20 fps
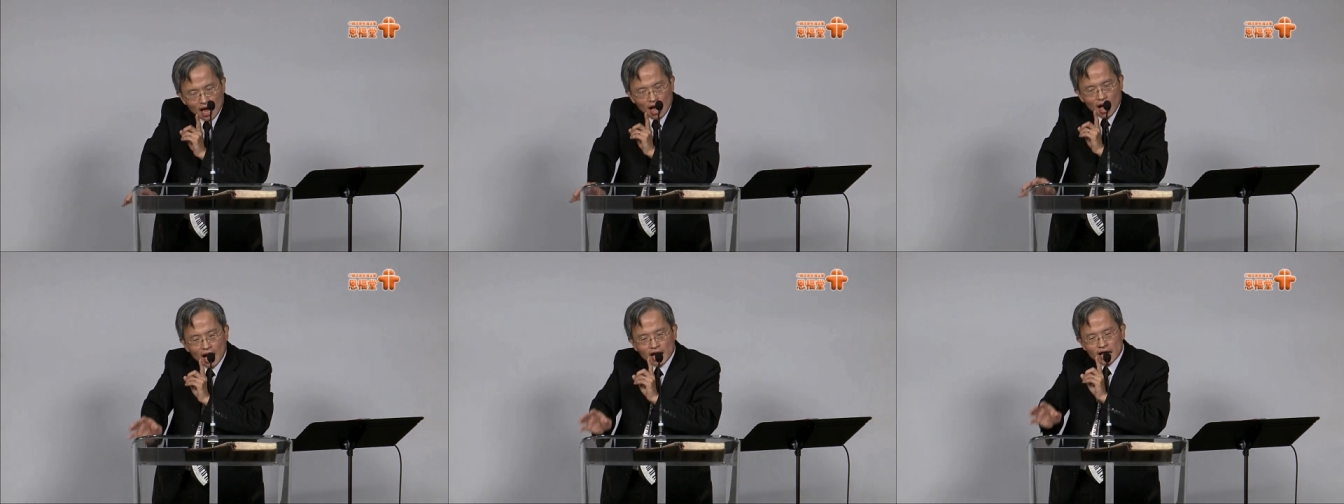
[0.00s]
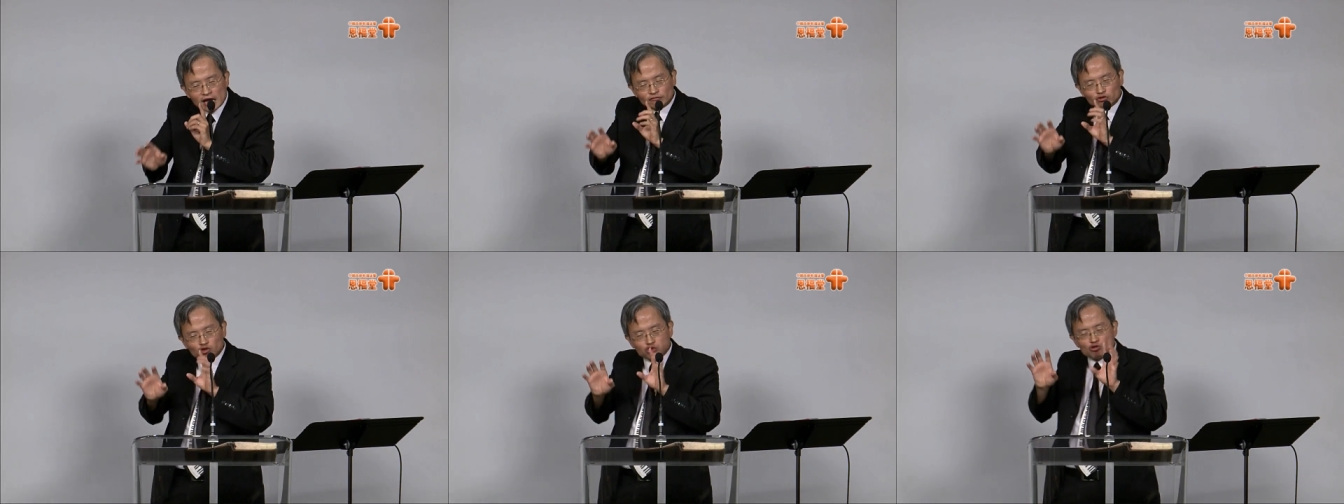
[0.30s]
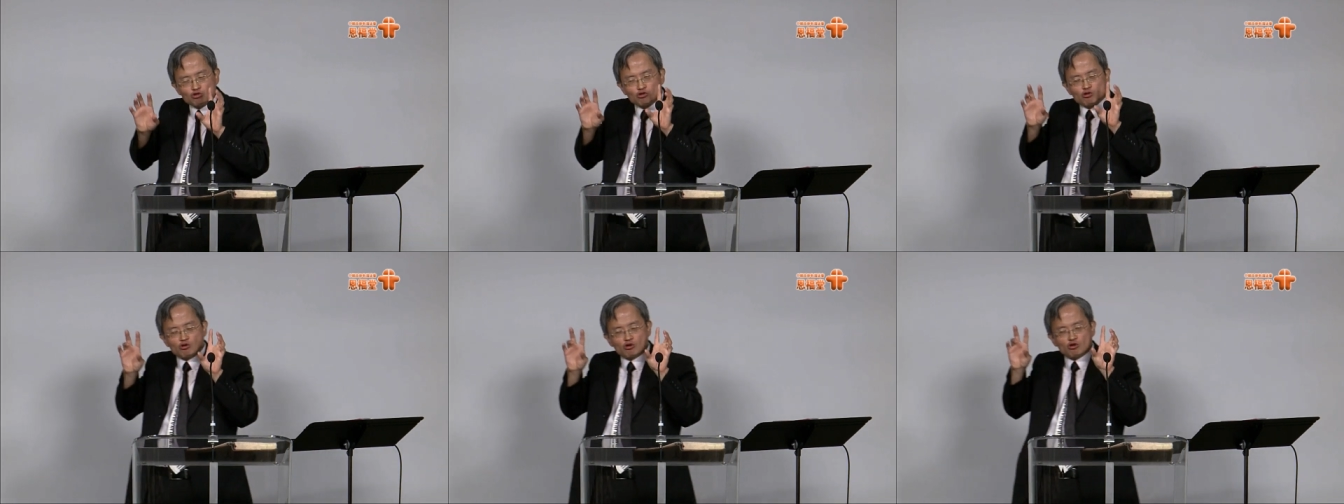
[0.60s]
I have
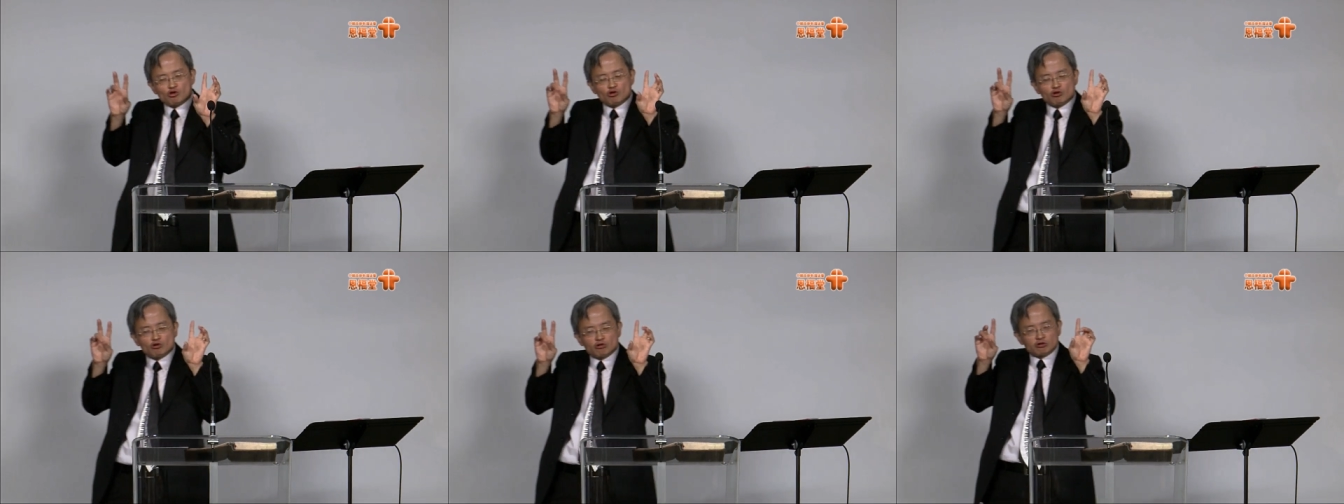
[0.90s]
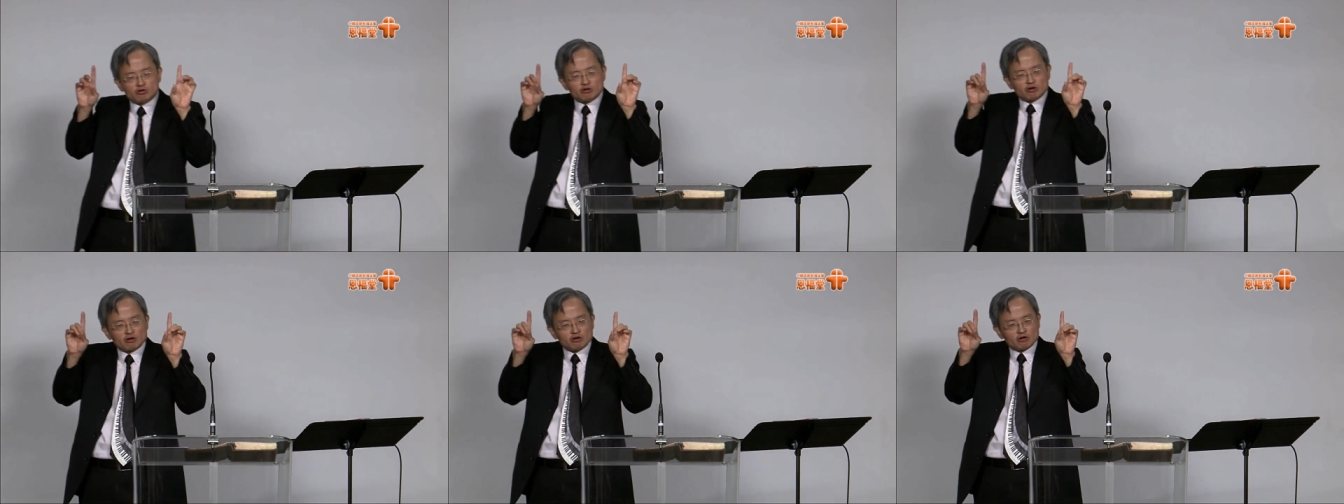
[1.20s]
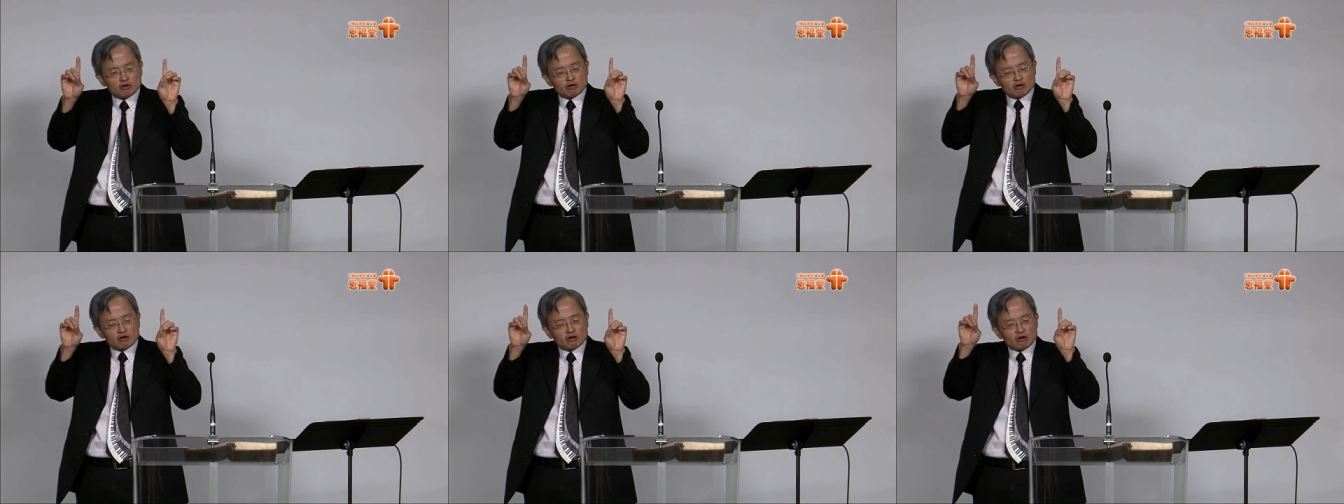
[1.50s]
two
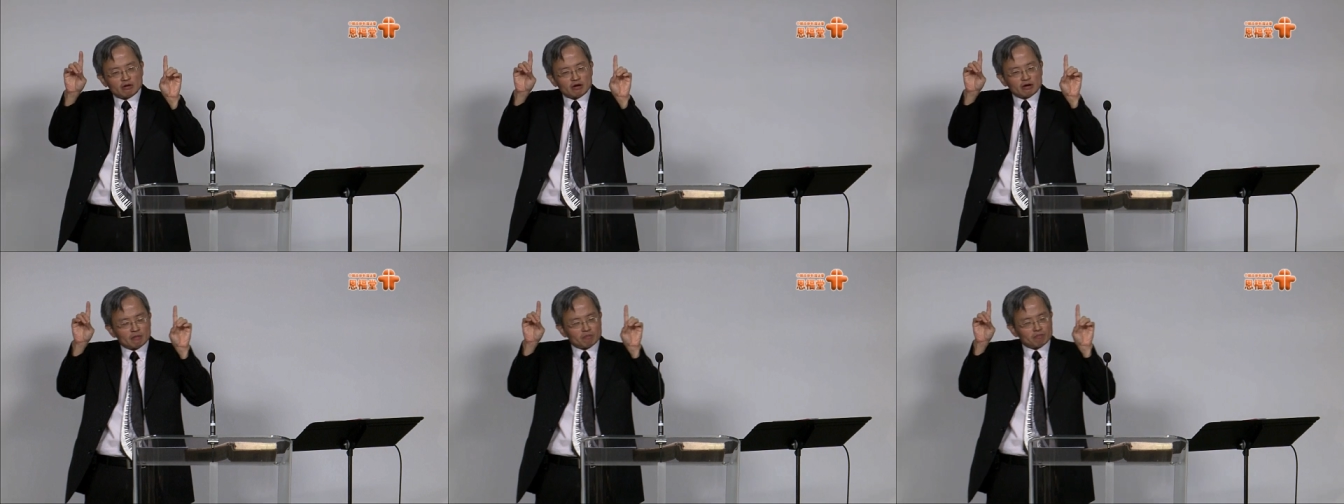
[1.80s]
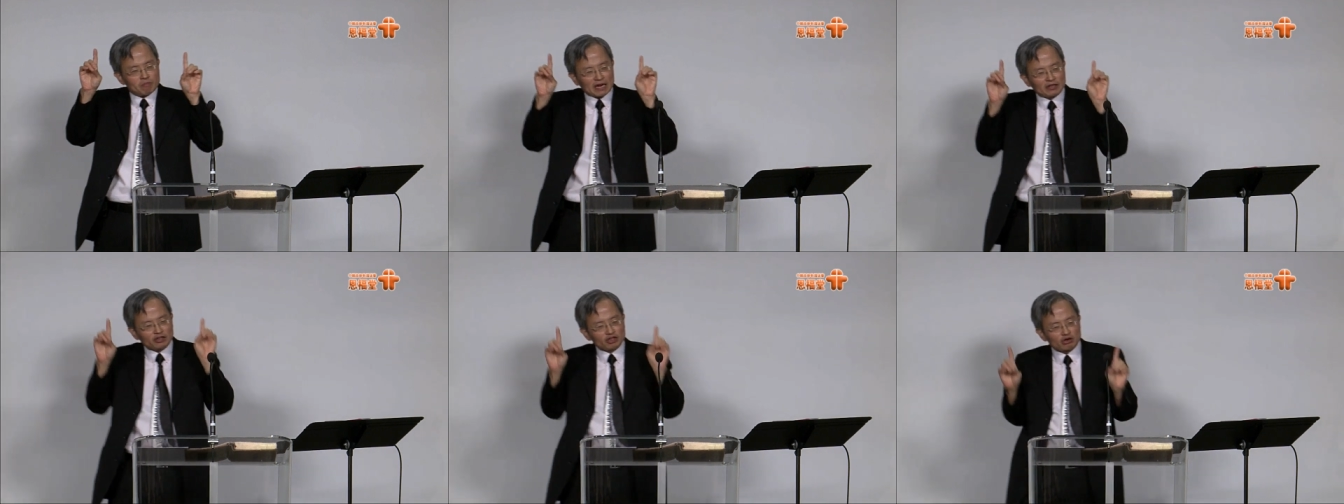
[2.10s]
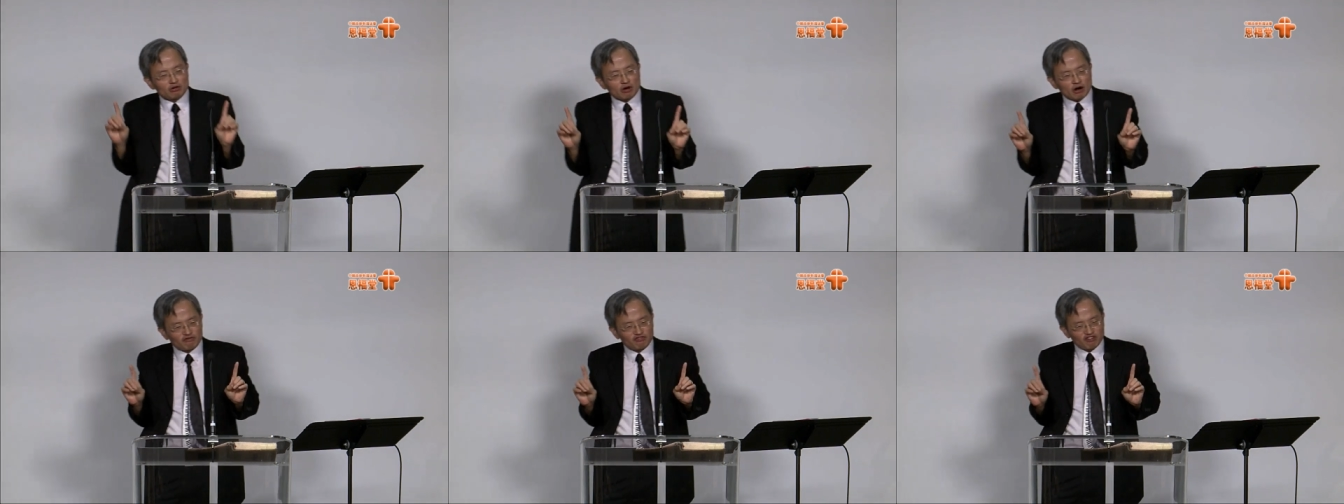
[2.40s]
bundle
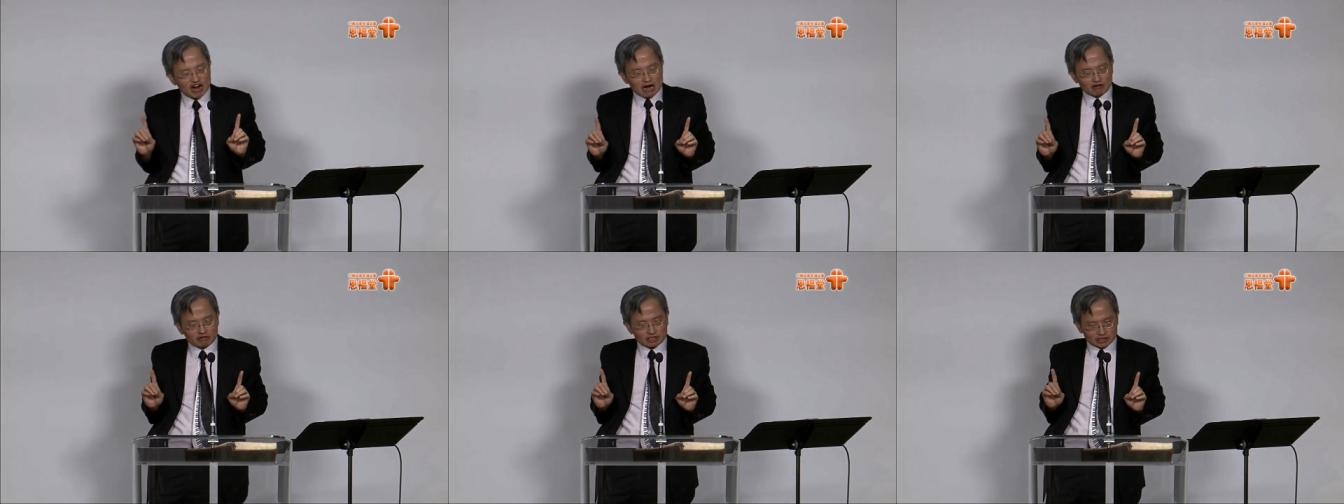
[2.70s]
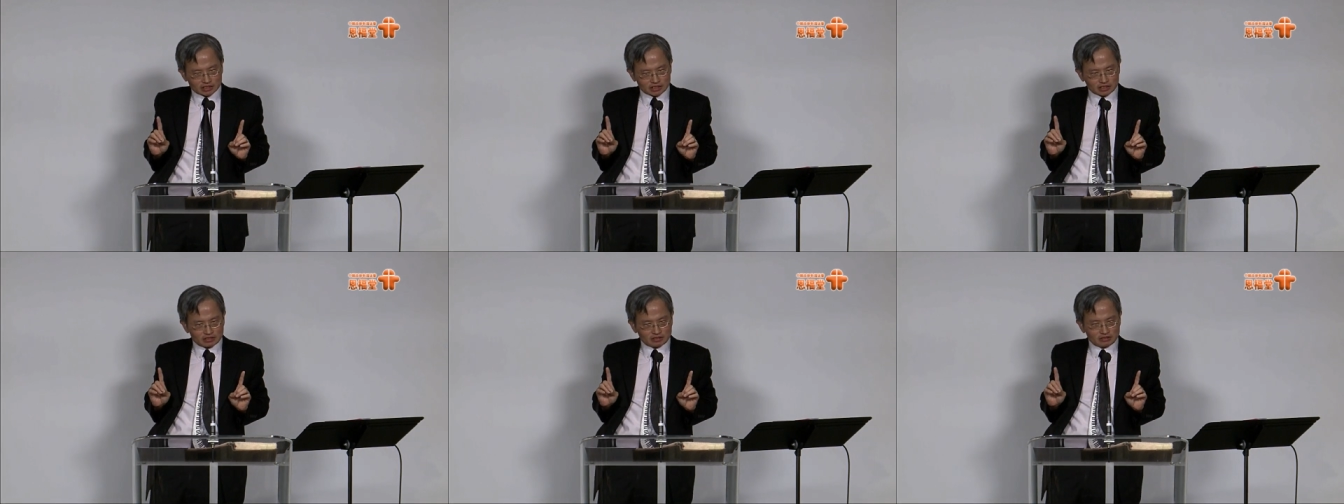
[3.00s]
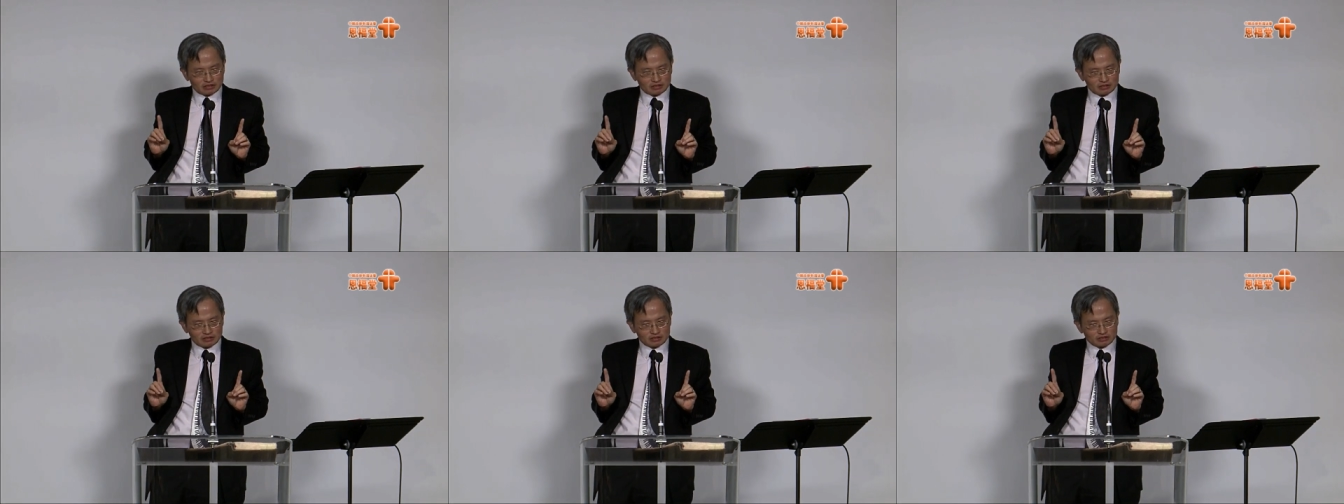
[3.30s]
of flowers,
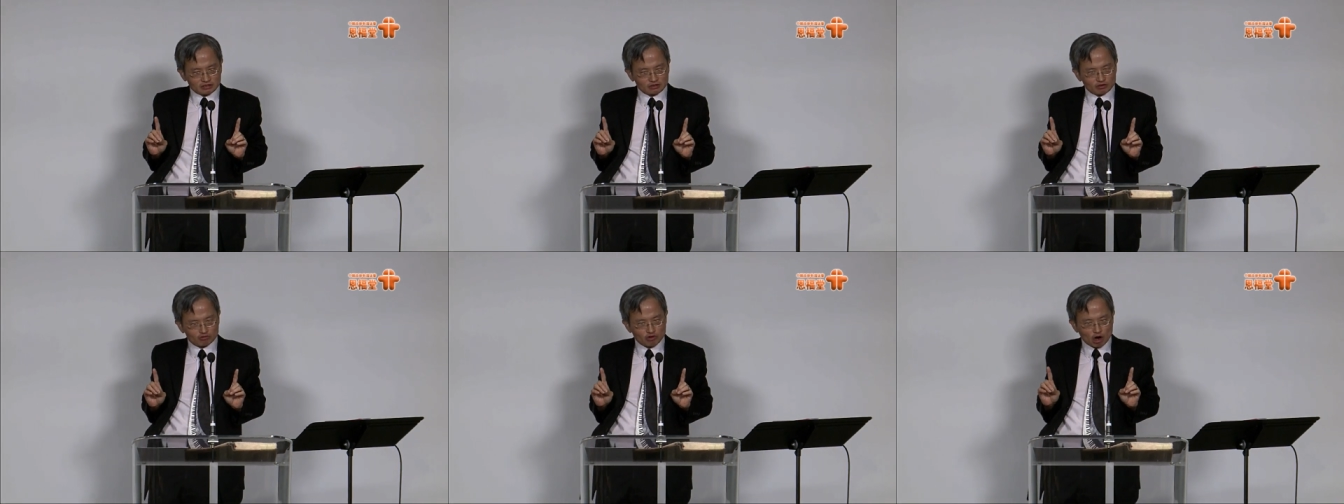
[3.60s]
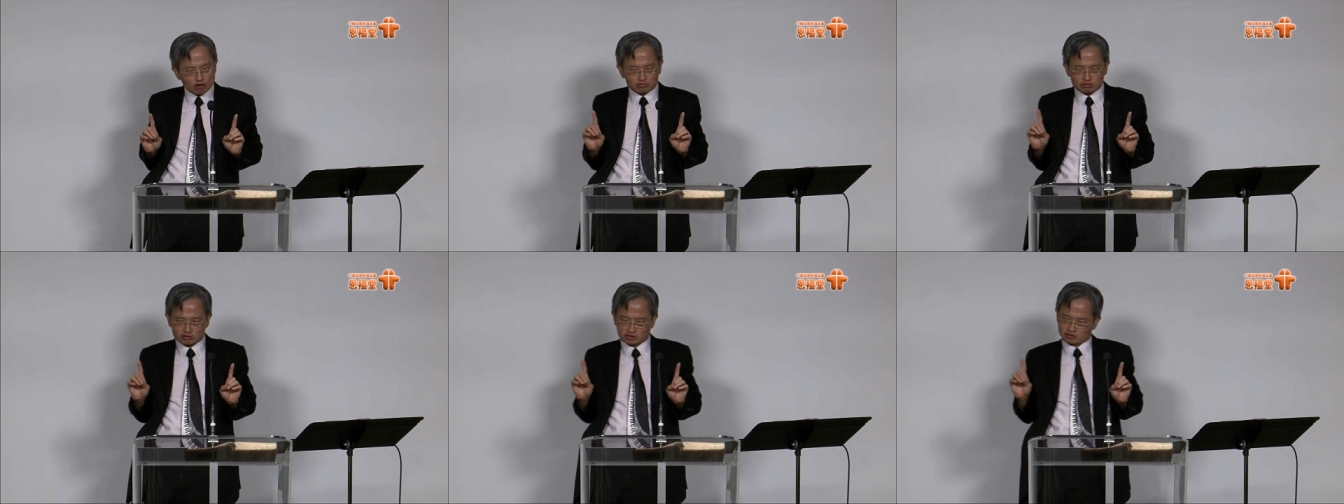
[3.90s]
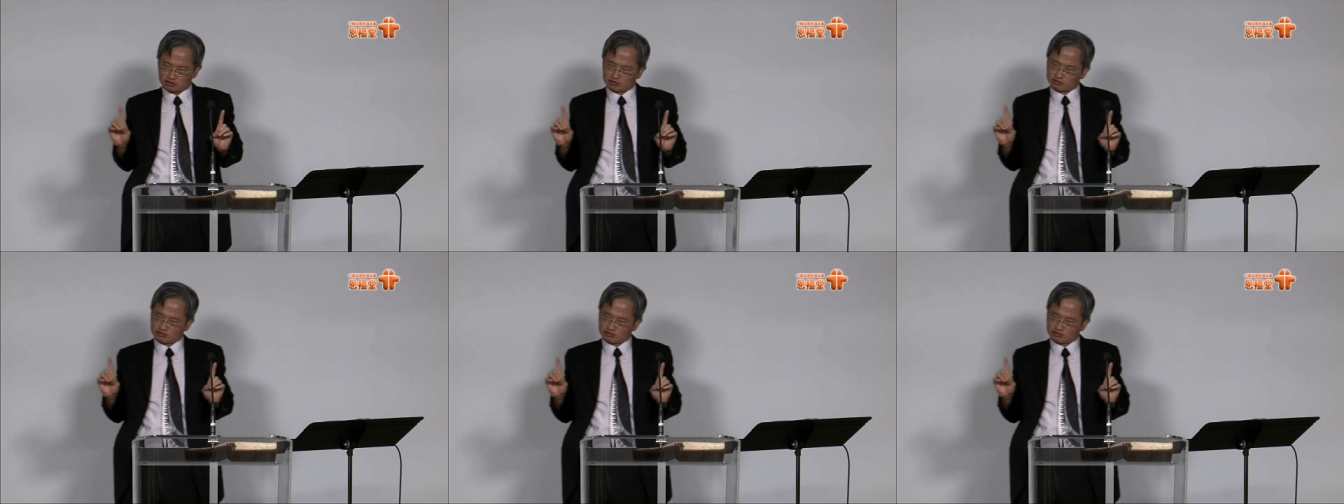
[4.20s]
rose.